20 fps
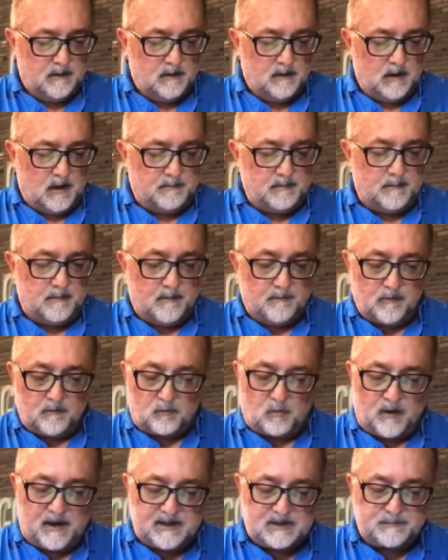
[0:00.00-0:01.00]
I'm a member of
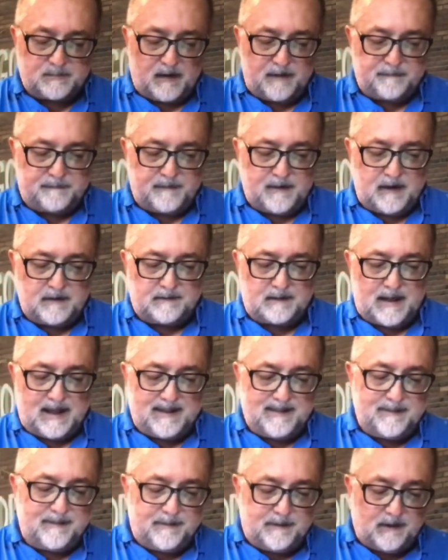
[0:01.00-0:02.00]
Christ by faith
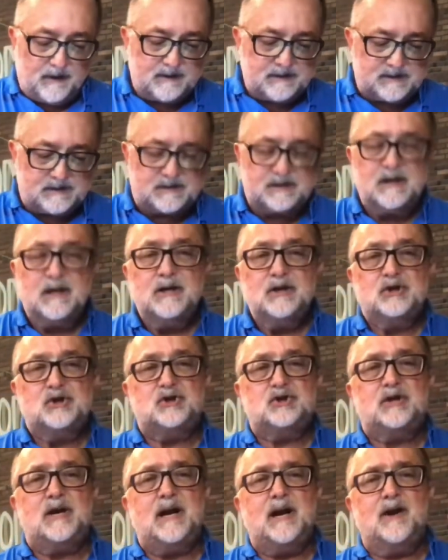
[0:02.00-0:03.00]
and thus
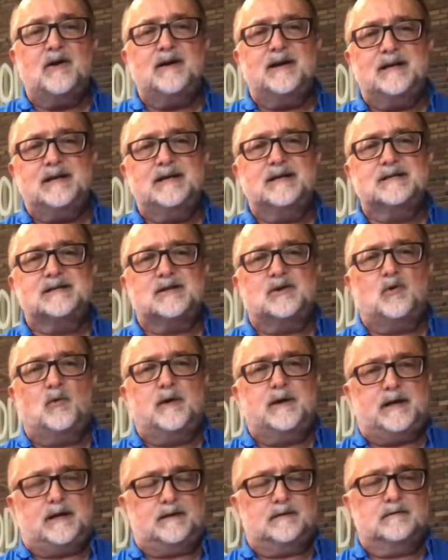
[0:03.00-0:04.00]
share in his
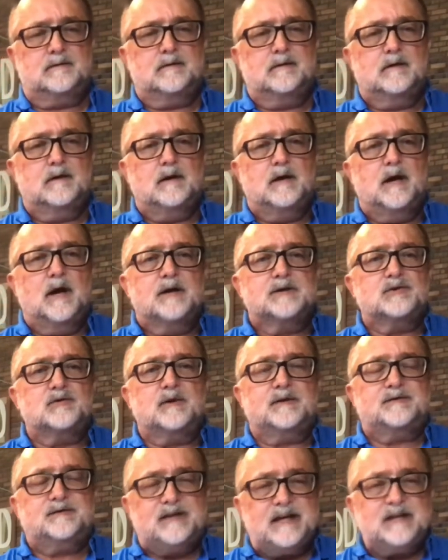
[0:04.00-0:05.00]
anointing. So
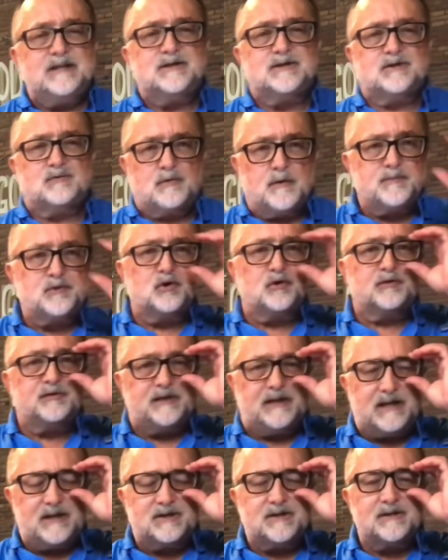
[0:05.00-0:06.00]
the te scripture
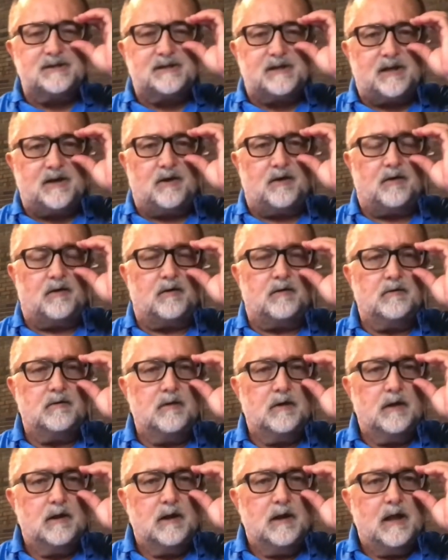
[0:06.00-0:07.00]
teaches here
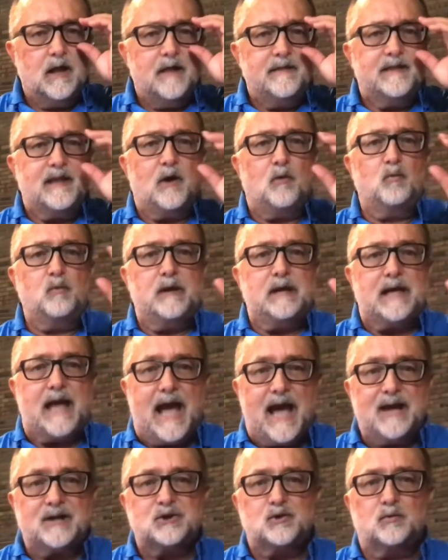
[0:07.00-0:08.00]
that we
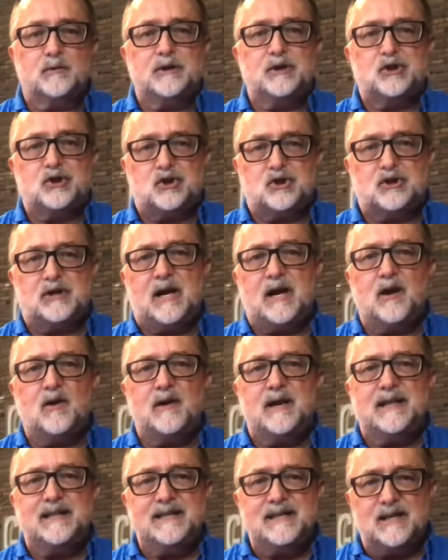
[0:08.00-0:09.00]
actually share
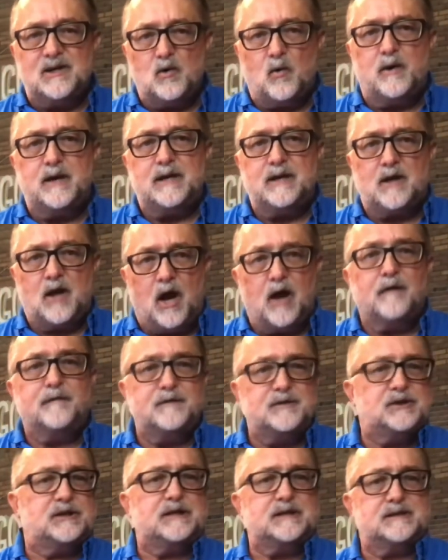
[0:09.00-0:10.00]
in the anointing
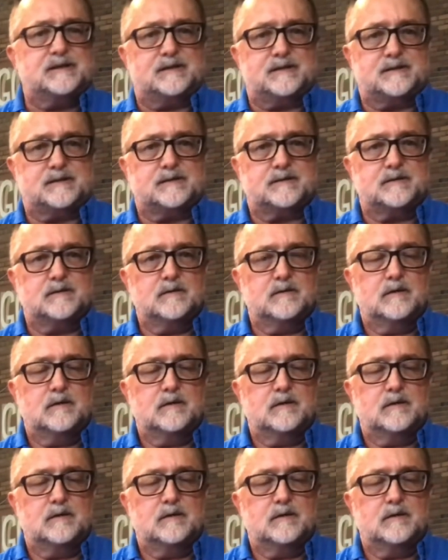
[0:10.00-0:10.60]
of Jesus.